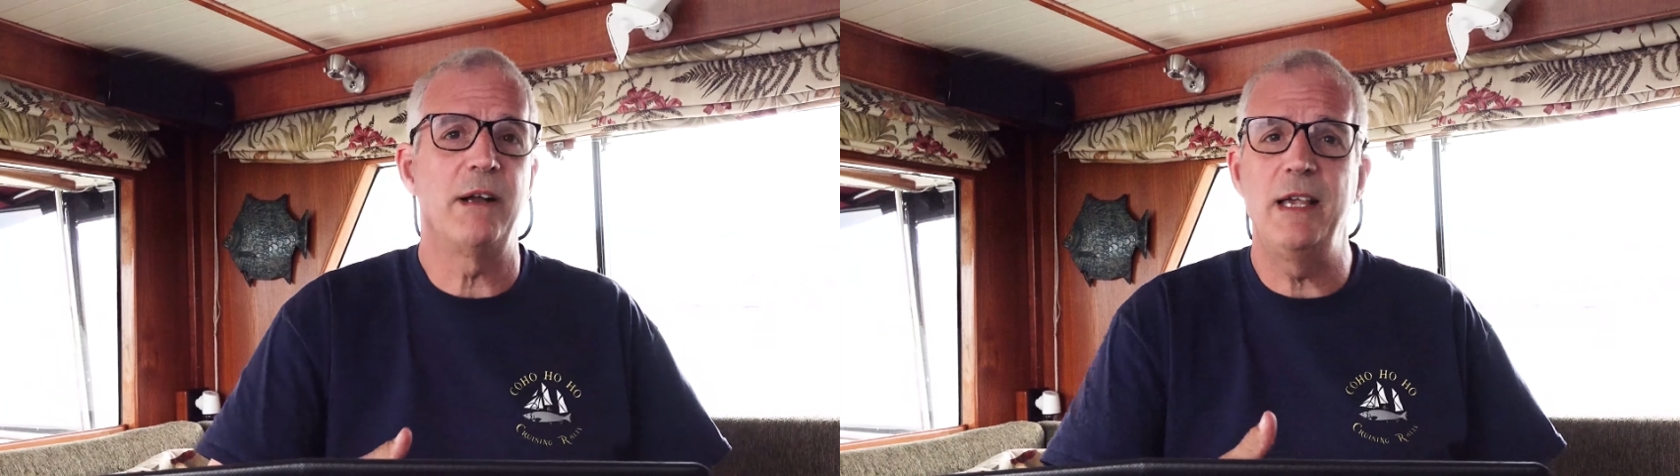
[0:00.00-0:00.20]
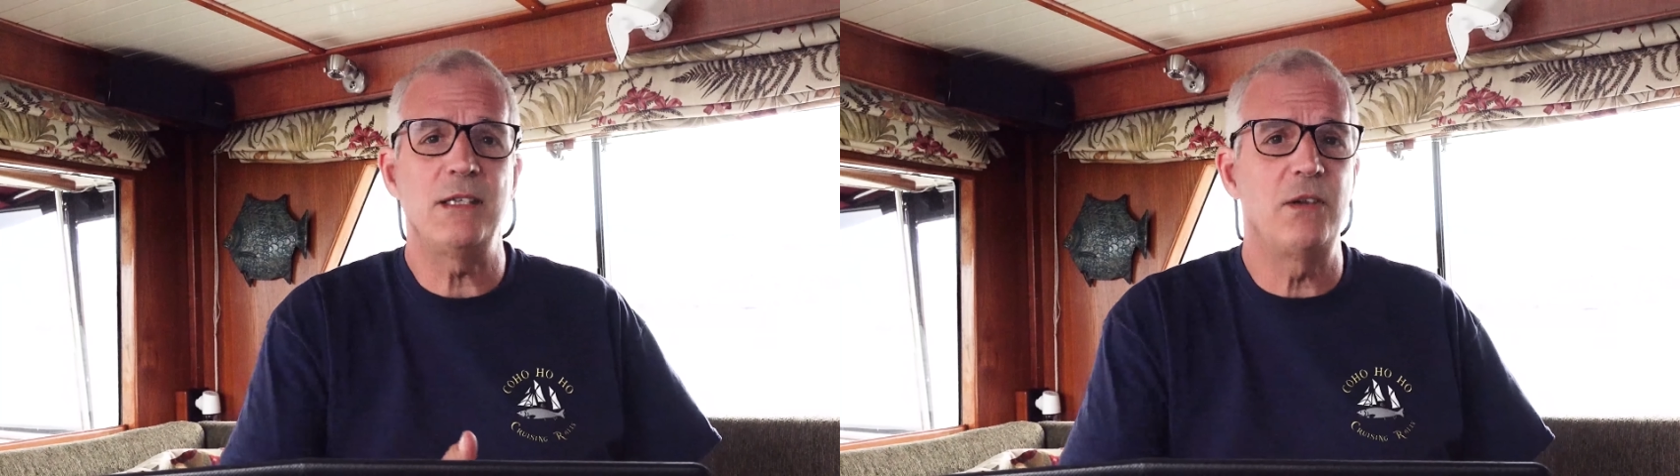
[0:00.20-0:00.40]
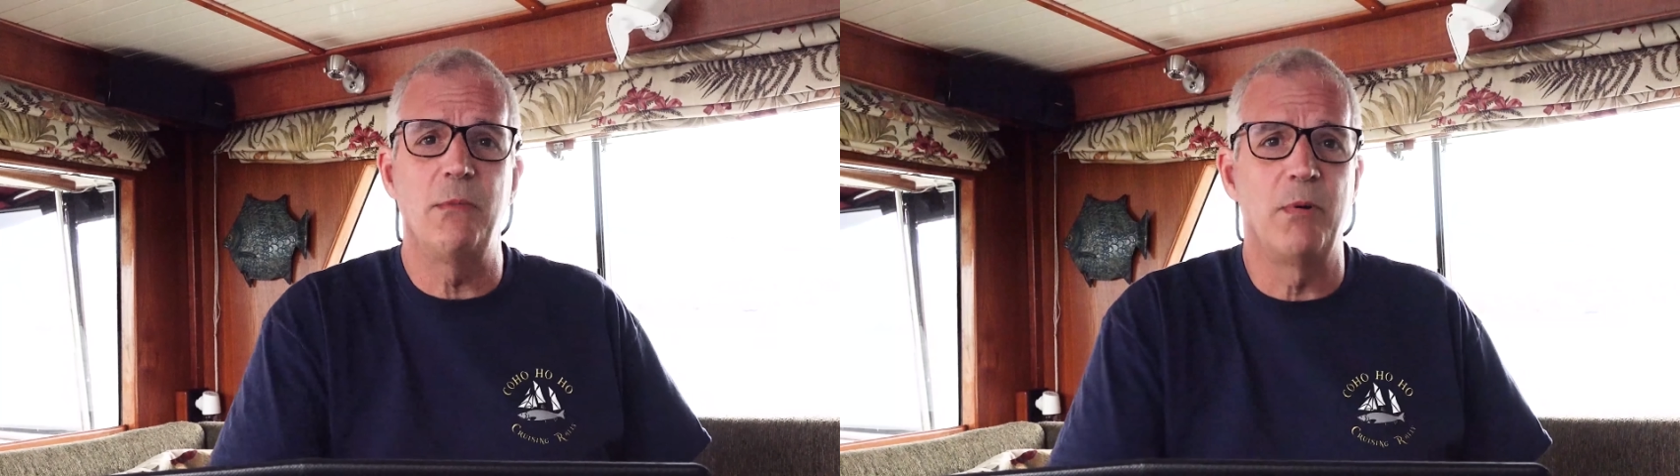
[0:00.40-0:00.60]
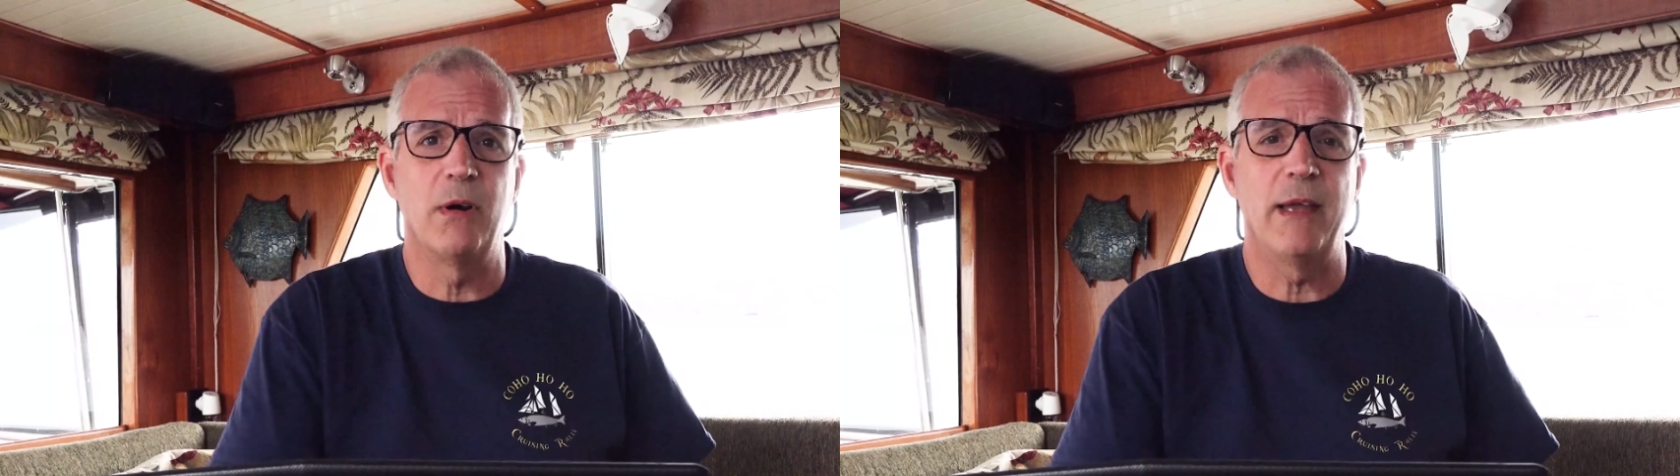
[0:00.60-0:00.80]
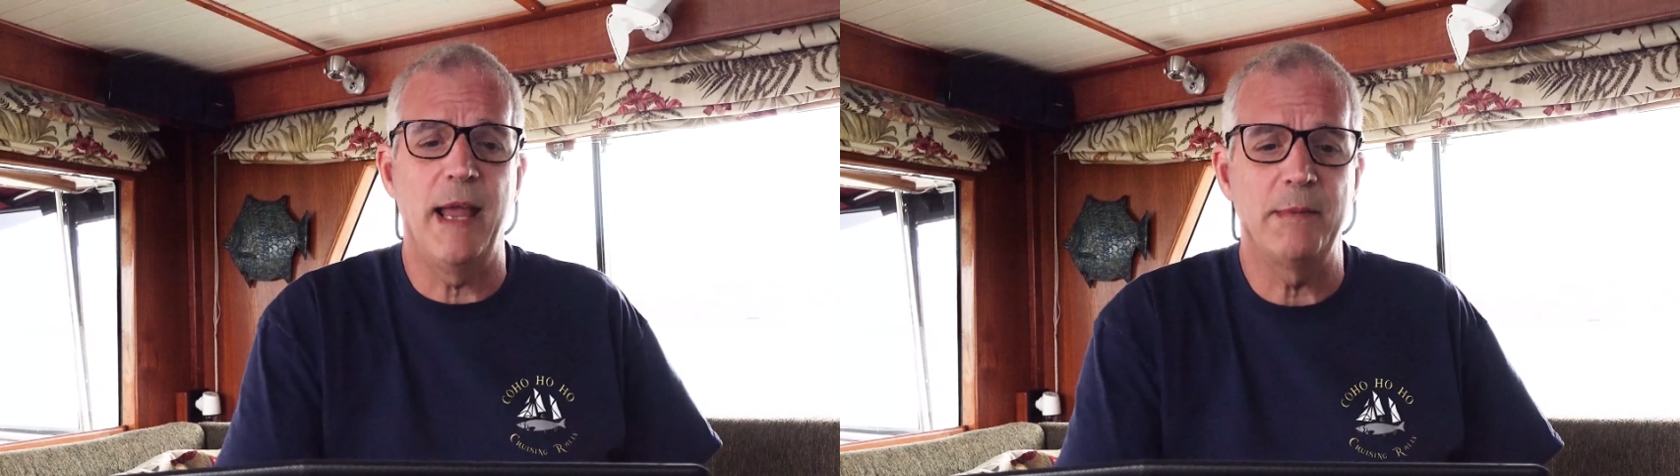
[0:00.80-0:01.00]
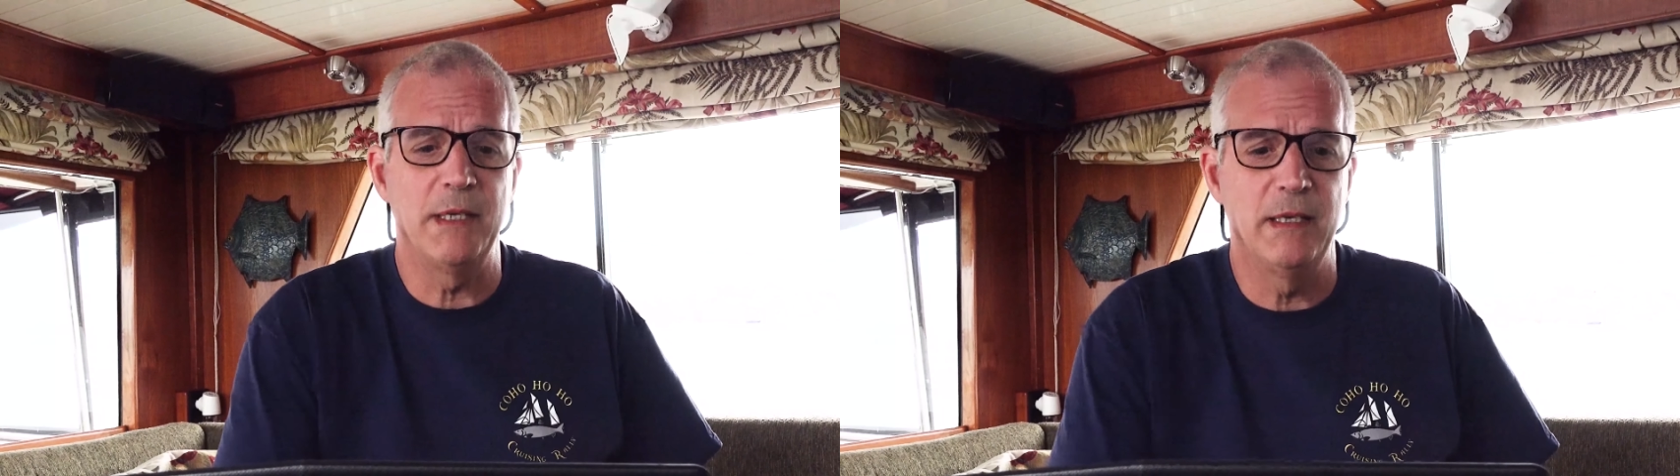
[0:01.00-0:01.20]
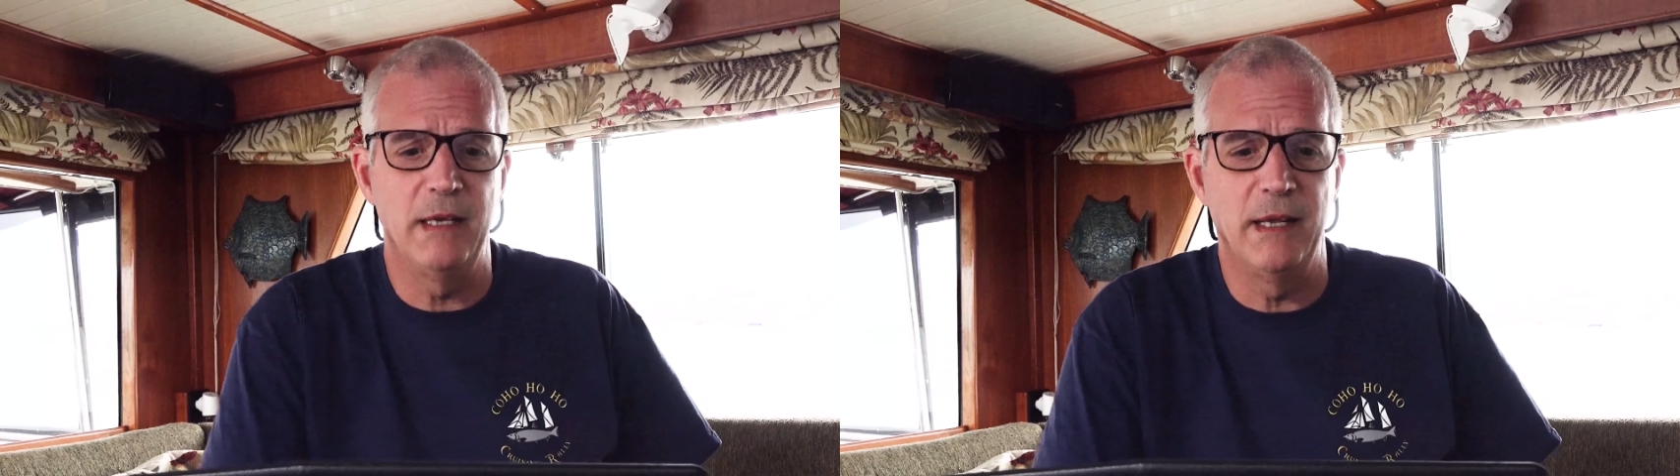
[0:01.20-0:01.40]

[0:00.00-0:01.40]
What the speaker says: There is no port captain